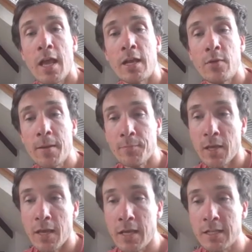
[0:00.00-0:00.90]
Anyway,
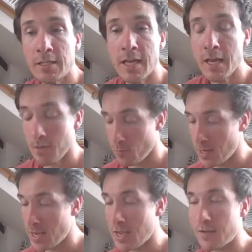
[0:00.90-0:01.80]
today
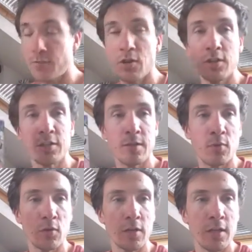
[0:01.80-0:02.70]
we have got the
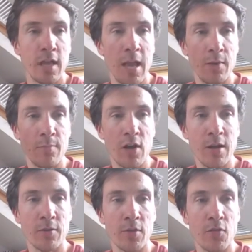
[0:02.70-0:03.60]
book Emily
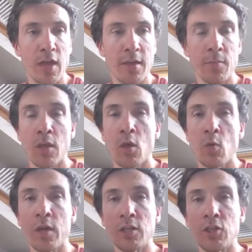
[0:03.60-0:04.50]
Brown and the Thing,
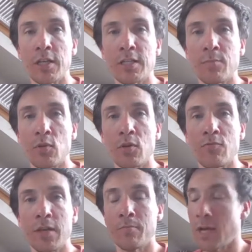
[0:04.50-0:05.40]
which is a book
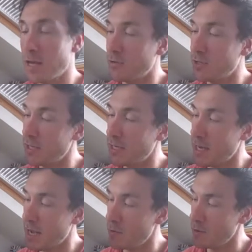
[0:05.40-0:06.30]
written by Cressida
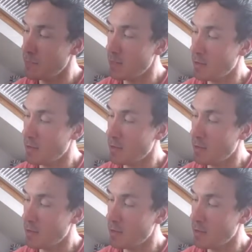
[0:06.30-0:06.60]
Cowell.